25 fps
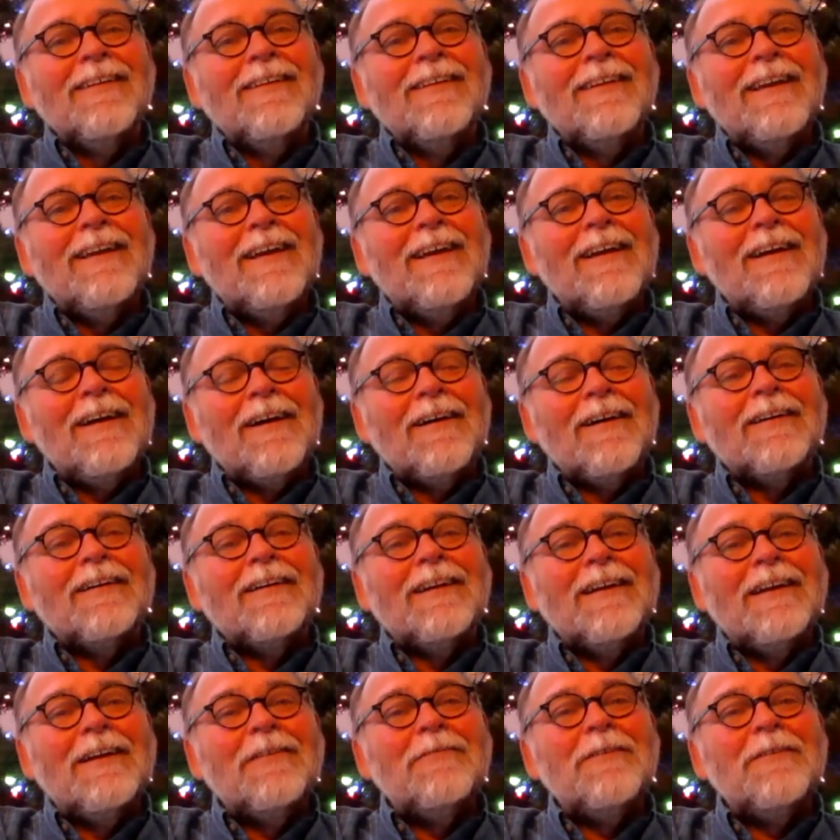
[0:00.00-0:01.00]
yeah,
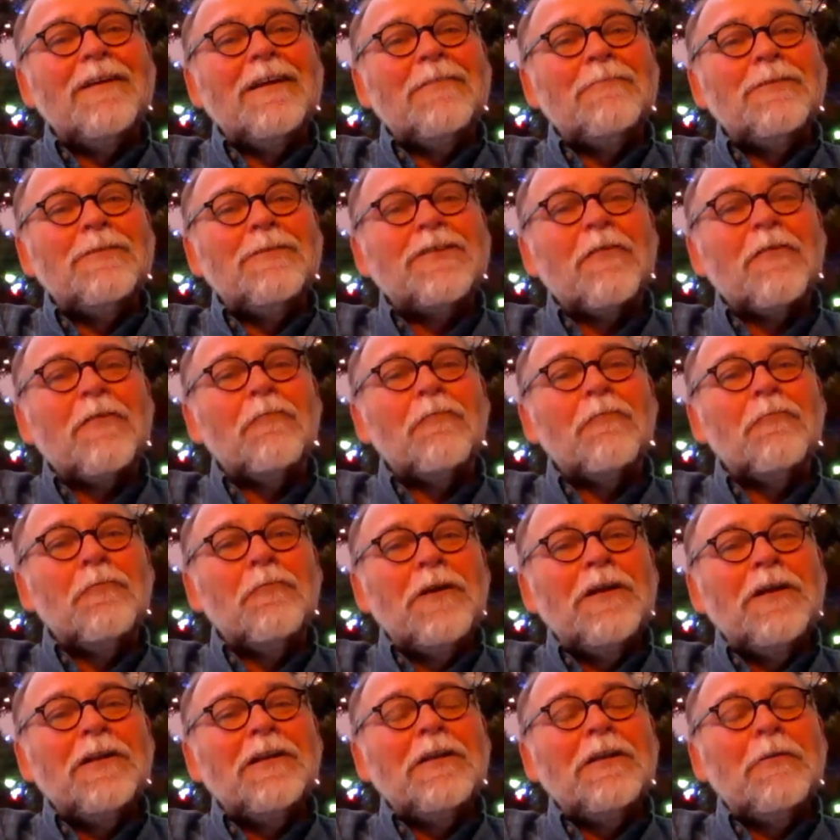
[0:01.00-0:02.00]
it was a
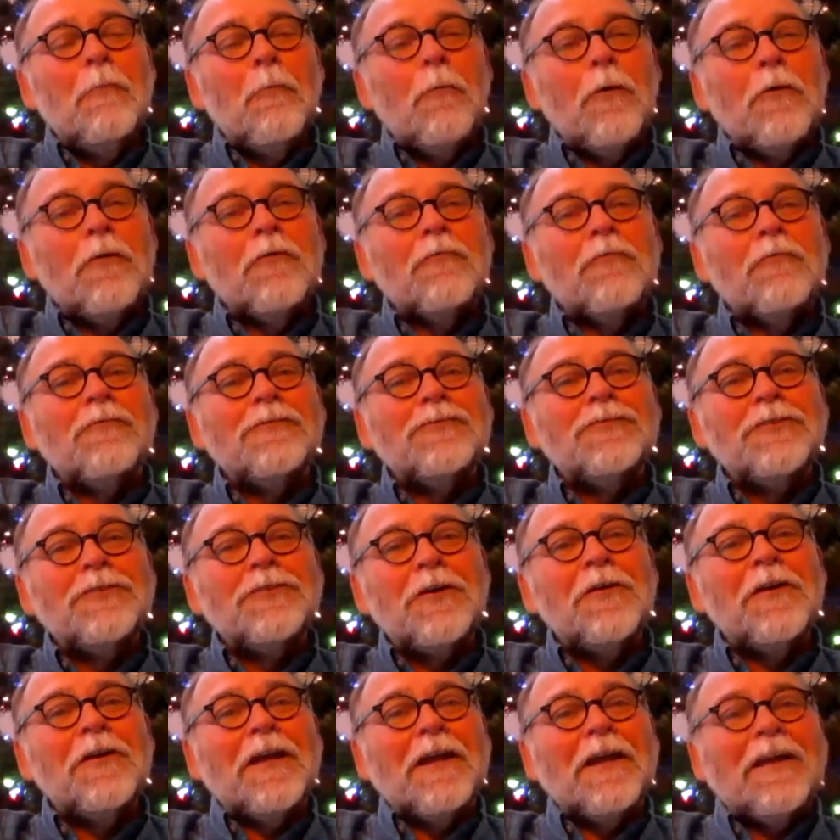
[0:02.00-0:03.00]
really wonderful
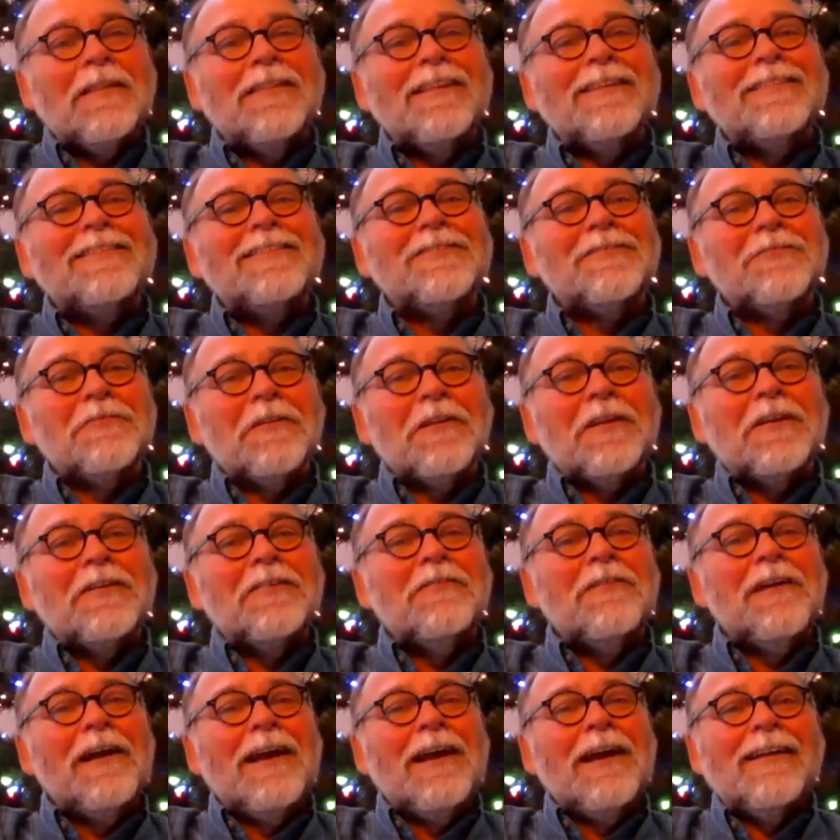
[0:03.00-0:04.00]
journey. This is really
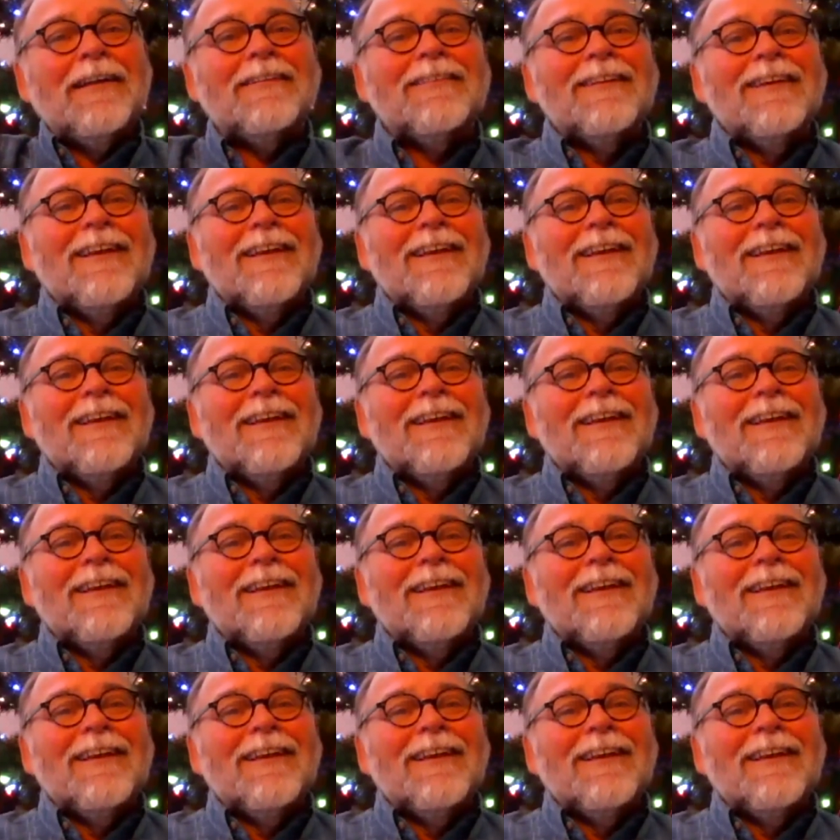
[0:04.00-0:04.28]
great.